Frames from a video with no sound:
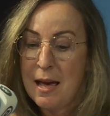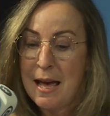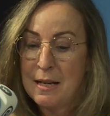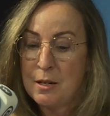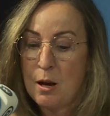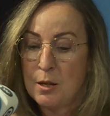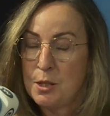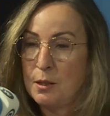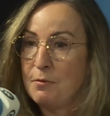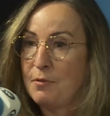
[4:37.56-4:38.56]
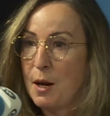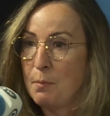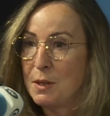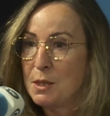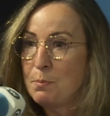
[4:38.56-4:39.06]
and hostile
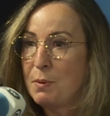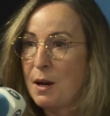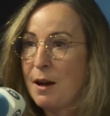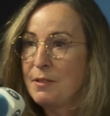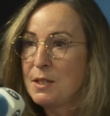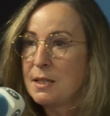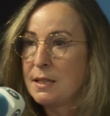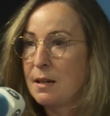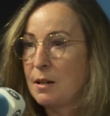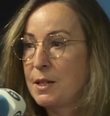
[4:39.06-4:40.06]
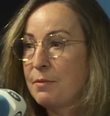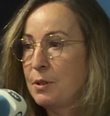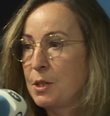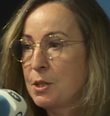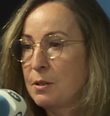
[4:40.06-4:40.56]
environments. But obviously, our
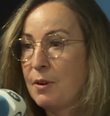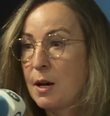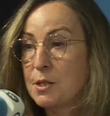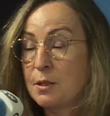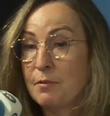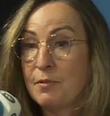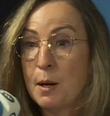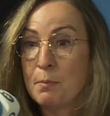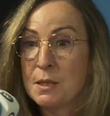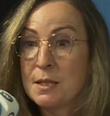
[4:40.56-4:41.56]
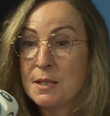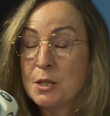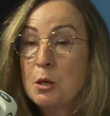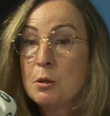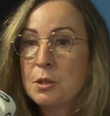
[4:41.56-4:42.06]
definition of hostile environments
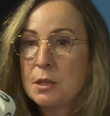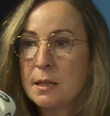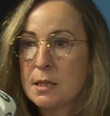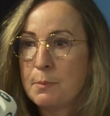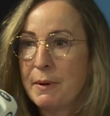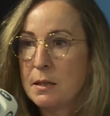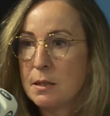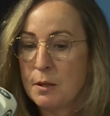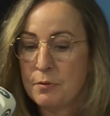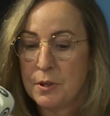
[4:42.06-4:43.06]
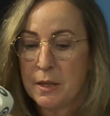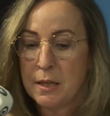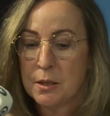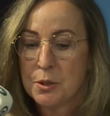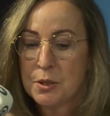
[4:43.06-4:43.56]
has hugely expanded over the
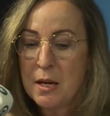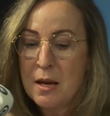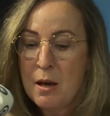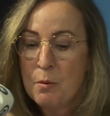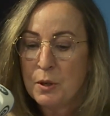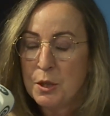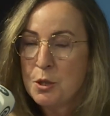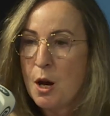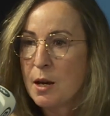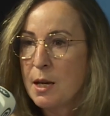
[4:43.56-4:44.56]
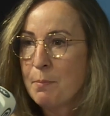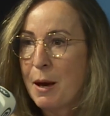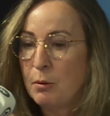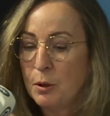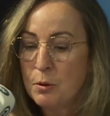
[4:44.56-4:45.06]
years. When you're talking
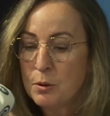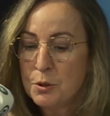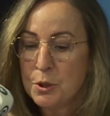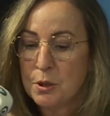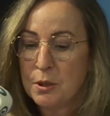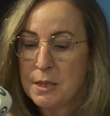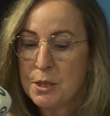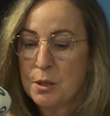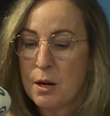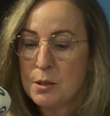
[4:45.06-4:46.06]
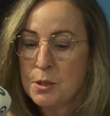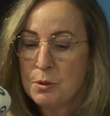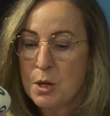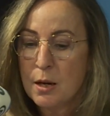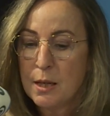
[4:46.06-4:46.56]
about local journalists, you're also
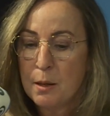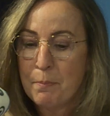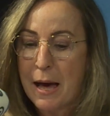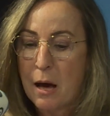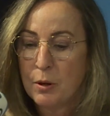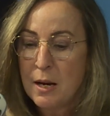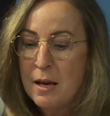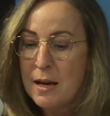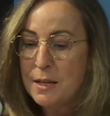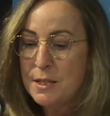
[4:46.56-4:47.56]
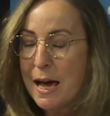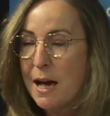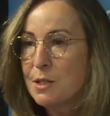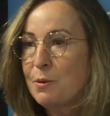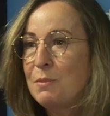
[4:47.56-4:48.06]
talking about
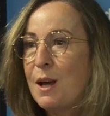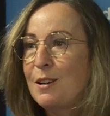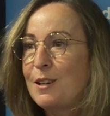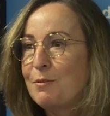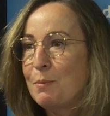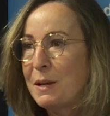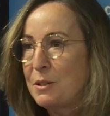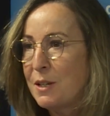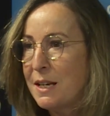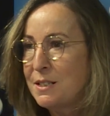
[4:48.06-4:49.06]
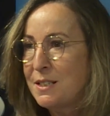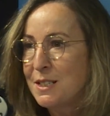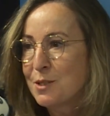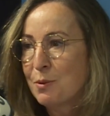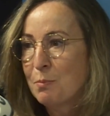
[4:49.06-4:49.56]
attacks from non-governmental
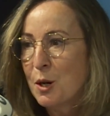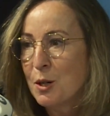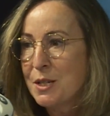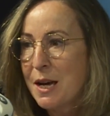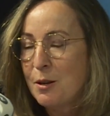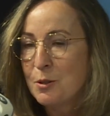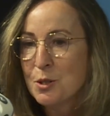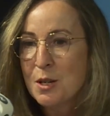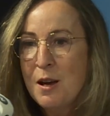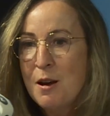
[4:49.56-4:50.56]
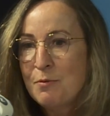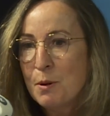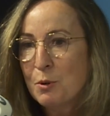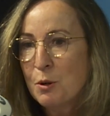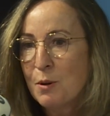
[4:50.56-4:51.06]
entities, from cartels,
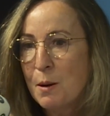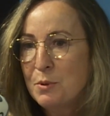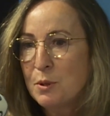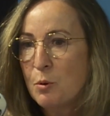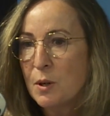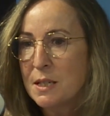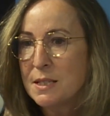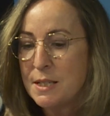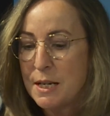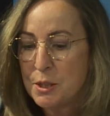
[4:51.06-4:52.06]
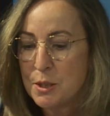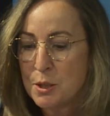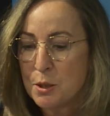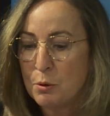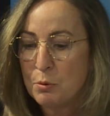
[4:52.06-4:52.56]
from corrupt organizations
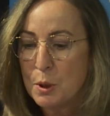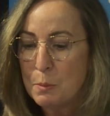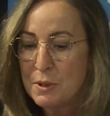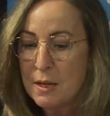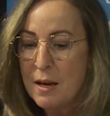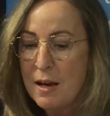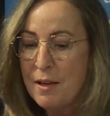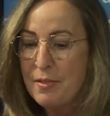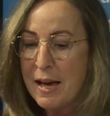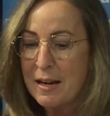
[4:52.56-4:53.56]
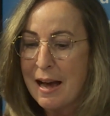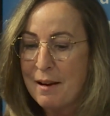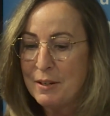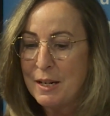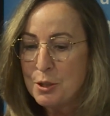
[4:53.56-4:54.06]
or groups that
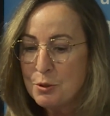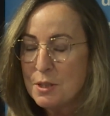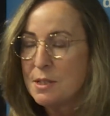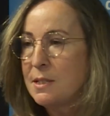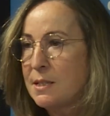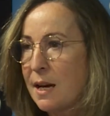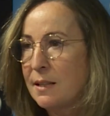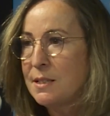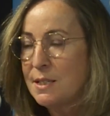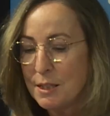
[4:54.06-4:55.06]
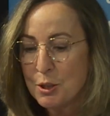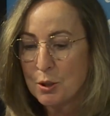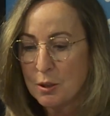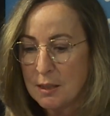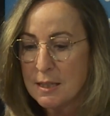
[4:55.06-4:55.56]
have an interest in silencing
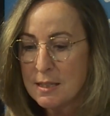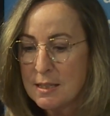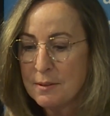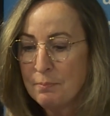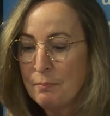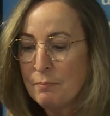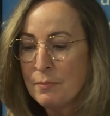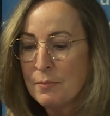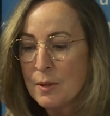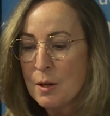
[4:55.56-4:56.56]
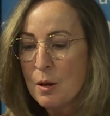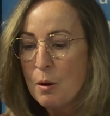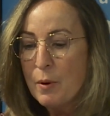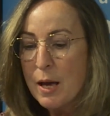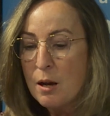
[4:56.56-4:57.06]
journalists.
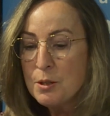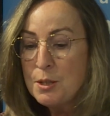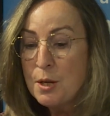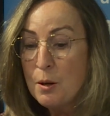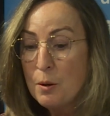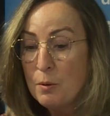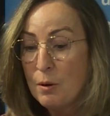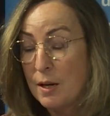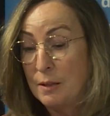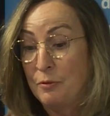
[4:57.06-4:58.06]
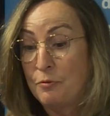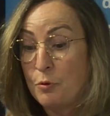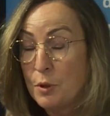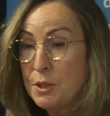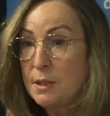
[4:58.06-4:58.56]
We also,
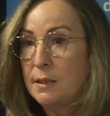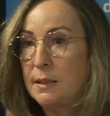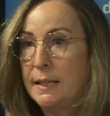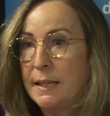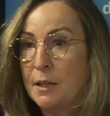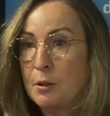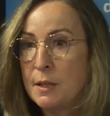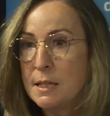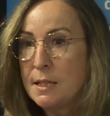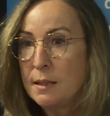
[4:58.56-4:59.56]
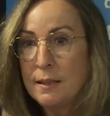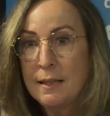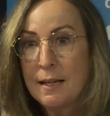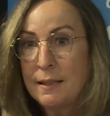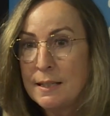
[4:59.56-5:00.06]
unfortunately,
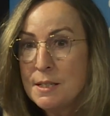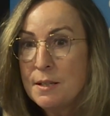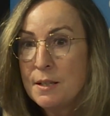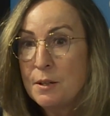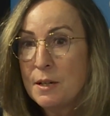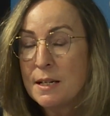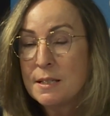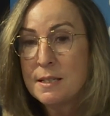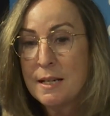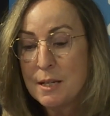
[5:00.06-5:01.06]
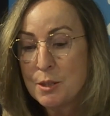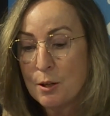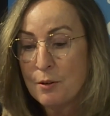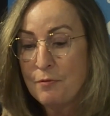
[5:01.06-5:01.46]
increasingly, at least in the United States, are